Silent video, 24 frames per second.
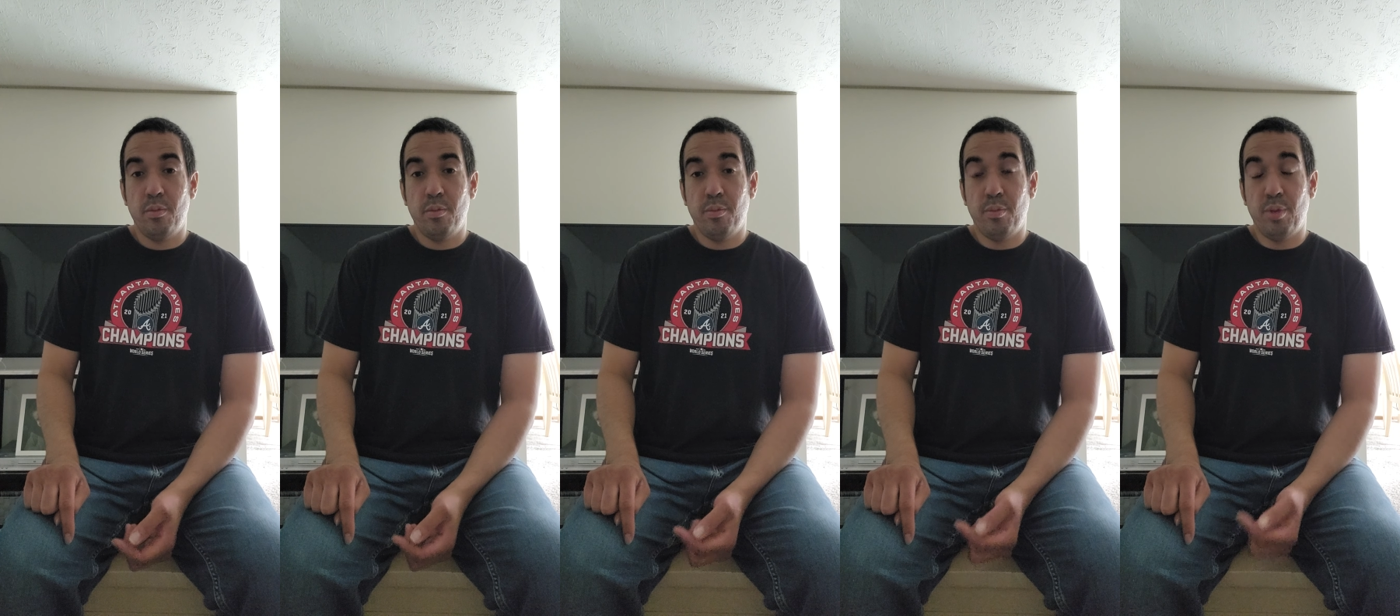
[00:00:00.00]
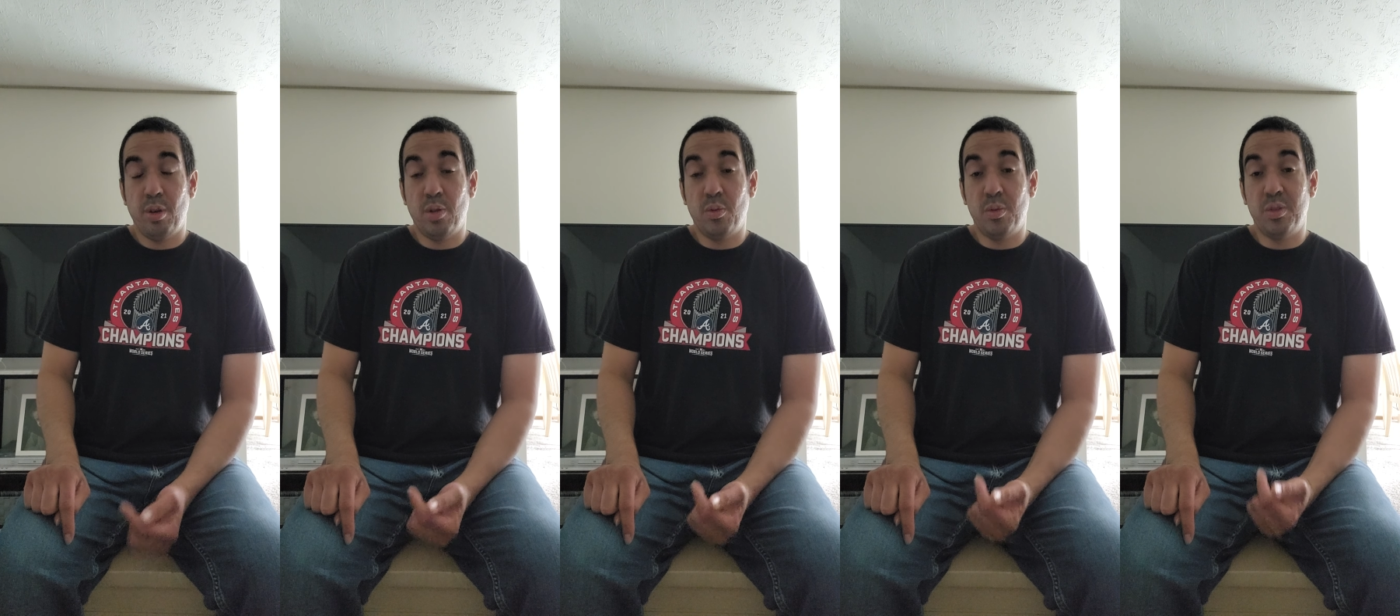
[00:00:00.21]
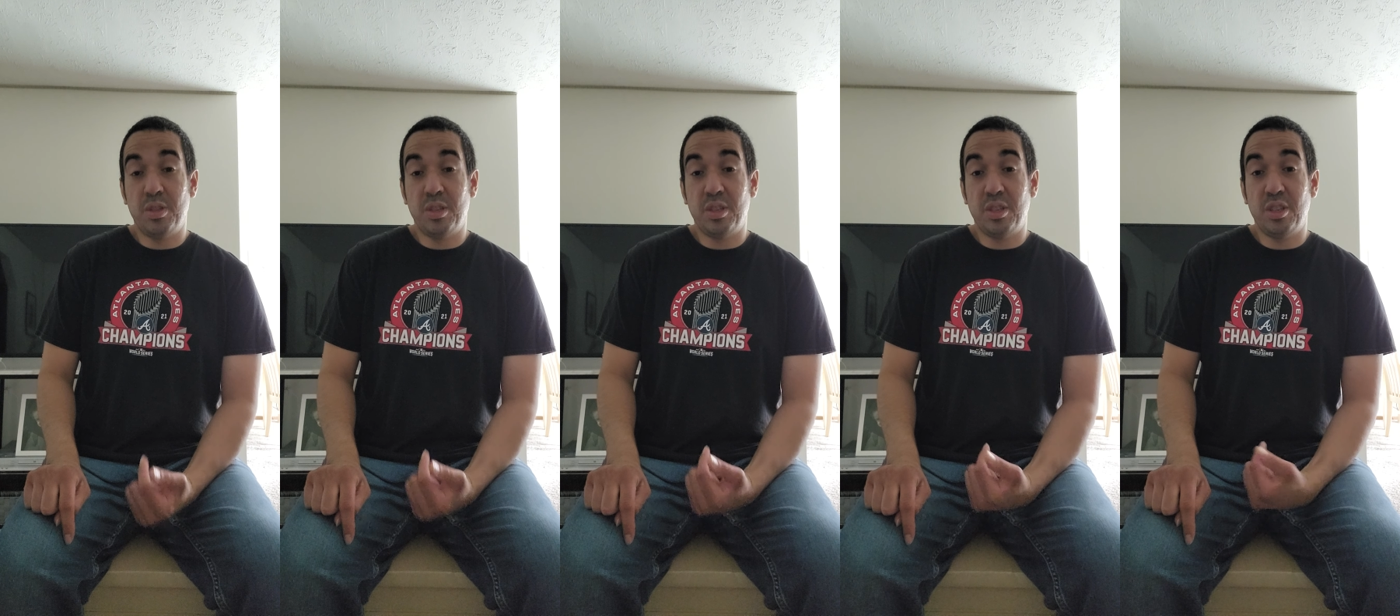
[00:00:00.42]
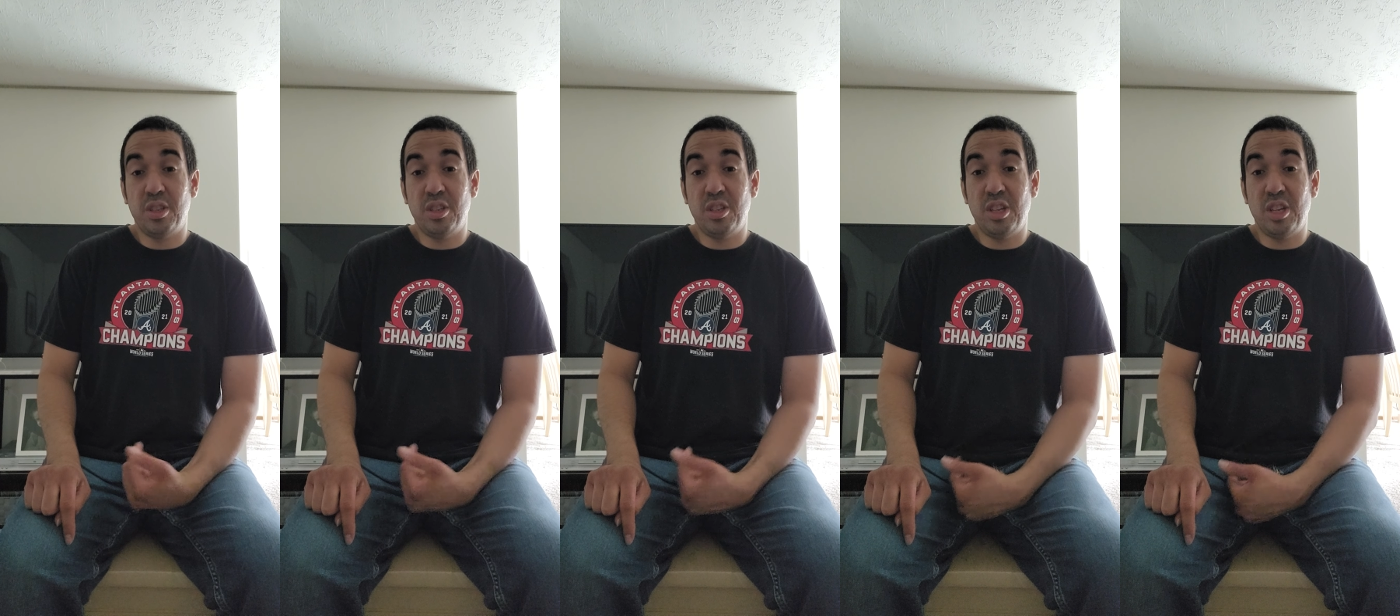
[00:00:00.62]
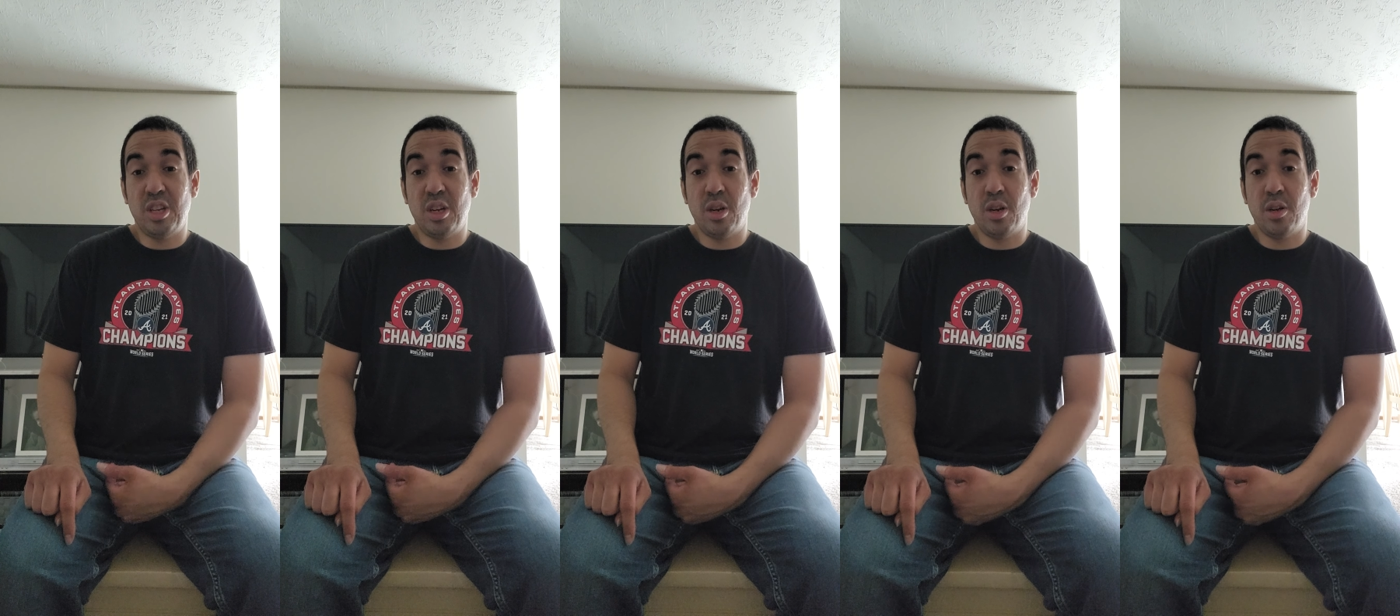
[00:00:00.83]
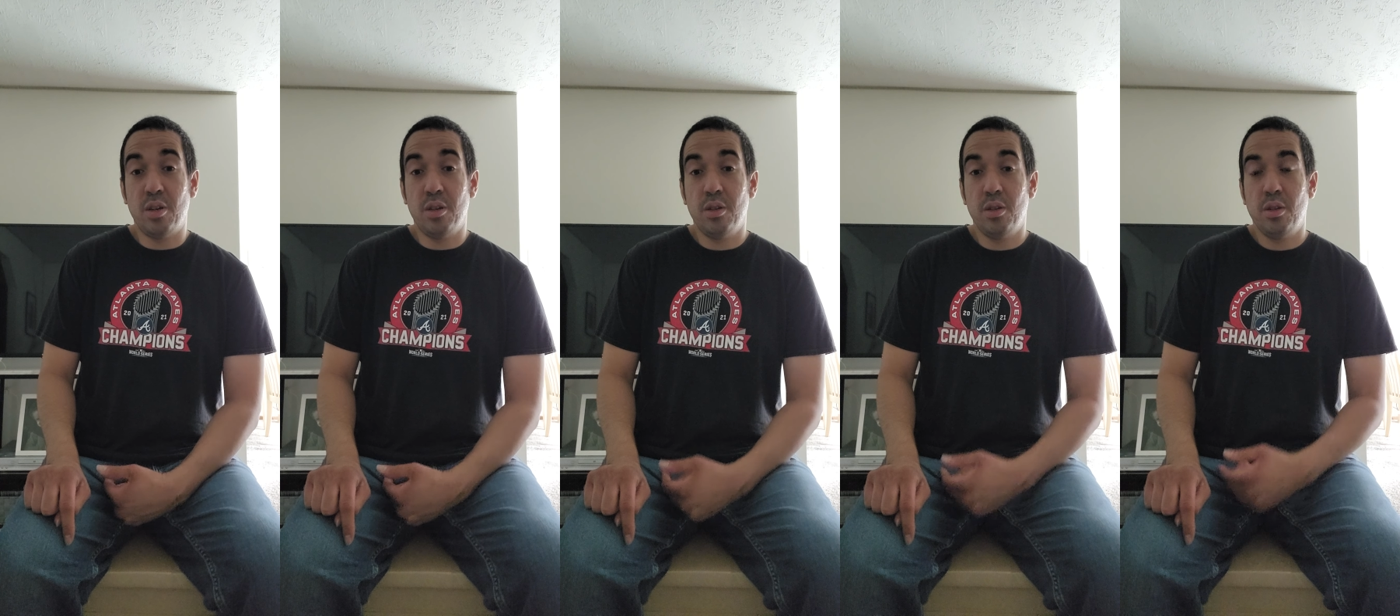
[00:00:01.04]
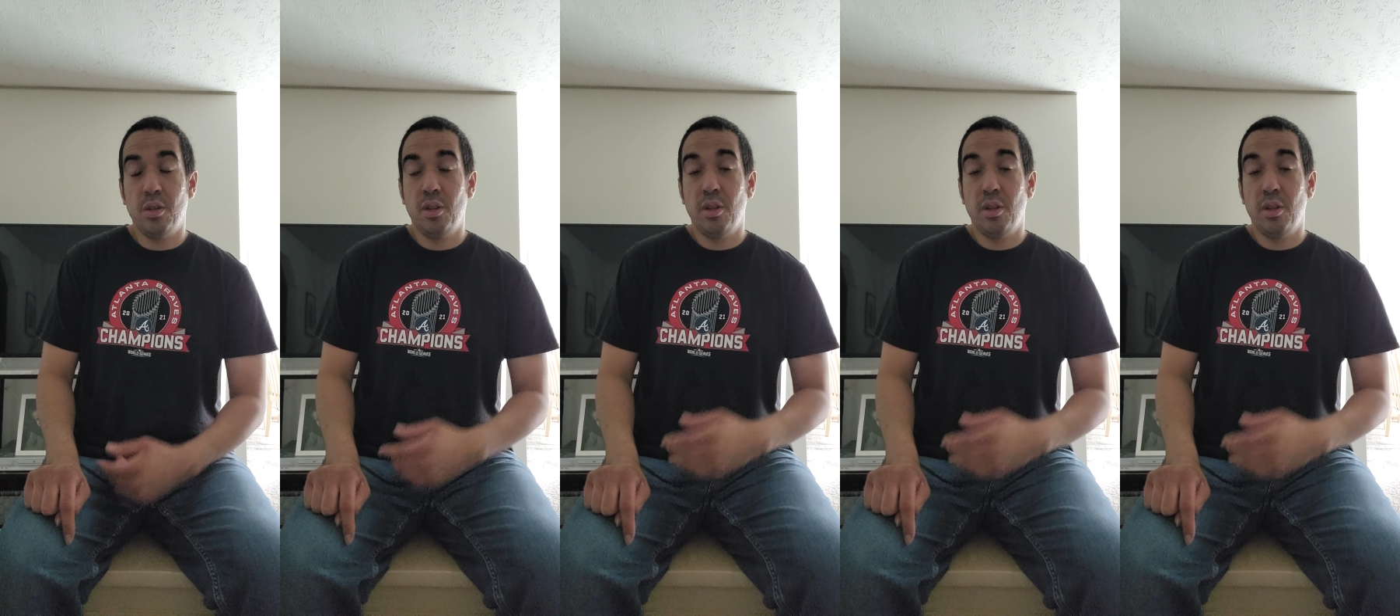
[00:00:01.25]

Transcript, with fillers: but it was a good year